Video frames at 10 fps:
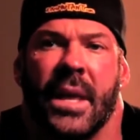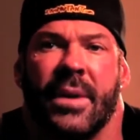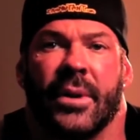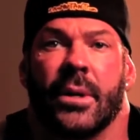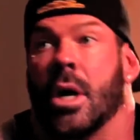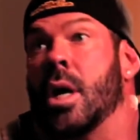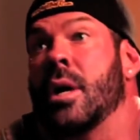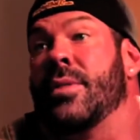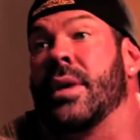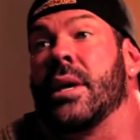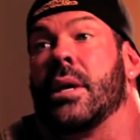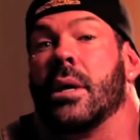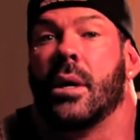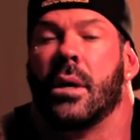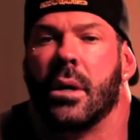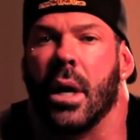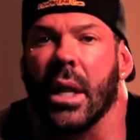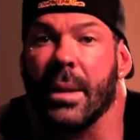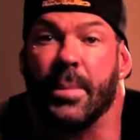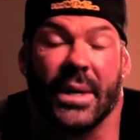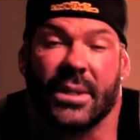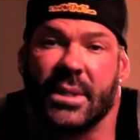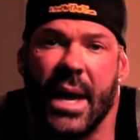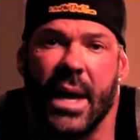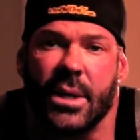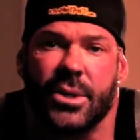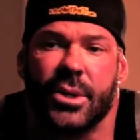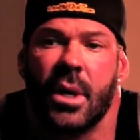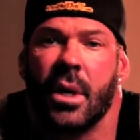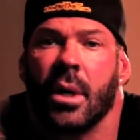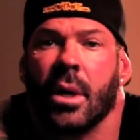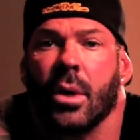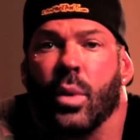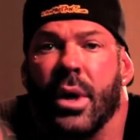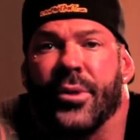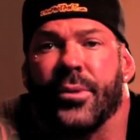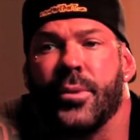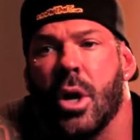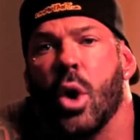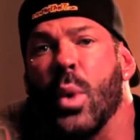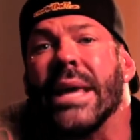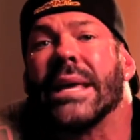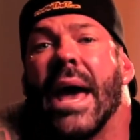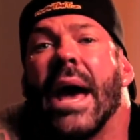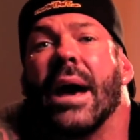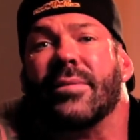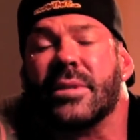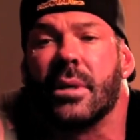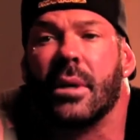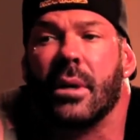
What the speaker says: even on the Olympia stage with, you know, weak calves.